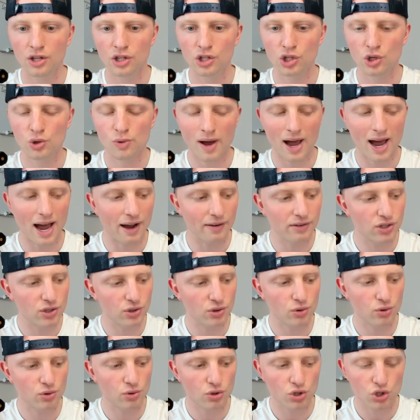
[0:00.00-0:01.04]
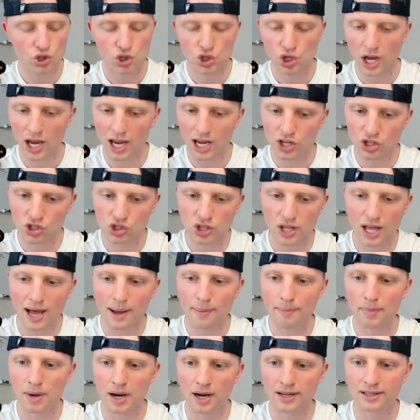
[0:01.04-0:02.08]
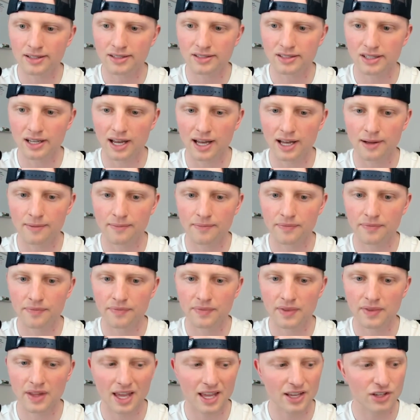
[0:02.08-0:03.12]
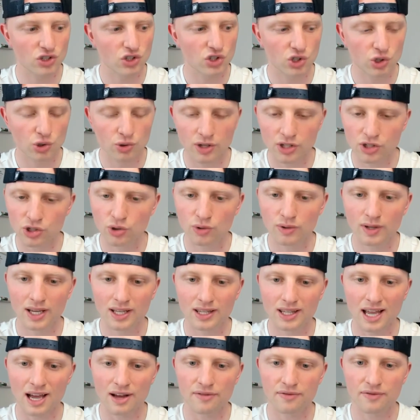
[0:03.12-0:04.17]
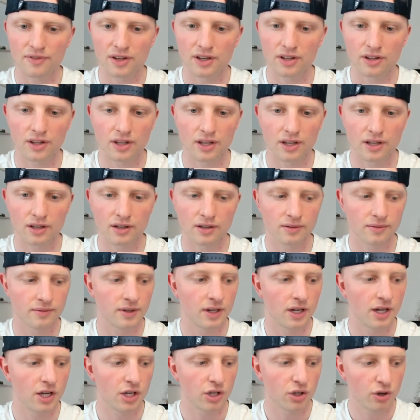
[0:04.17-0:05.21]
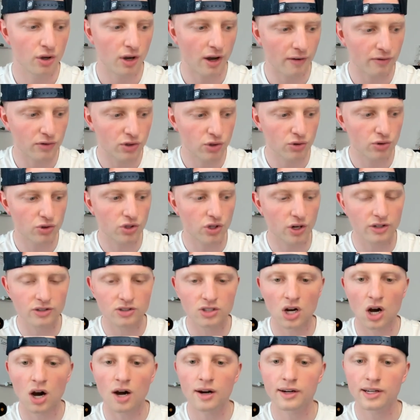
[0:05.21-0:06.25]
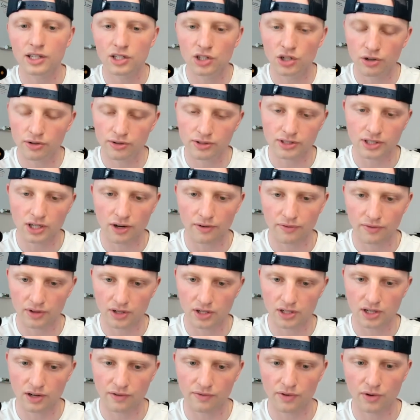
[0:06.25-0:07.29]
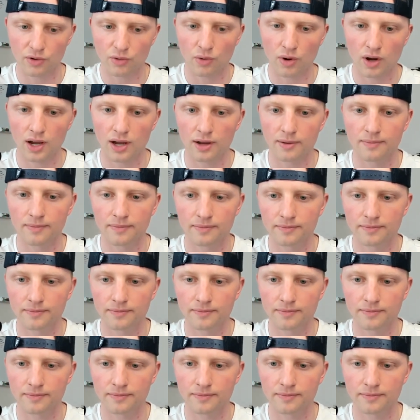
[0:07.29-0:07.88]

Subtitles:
you have to change that mindset as soon as you get that feeling. You have to start talking to yourself in a different way.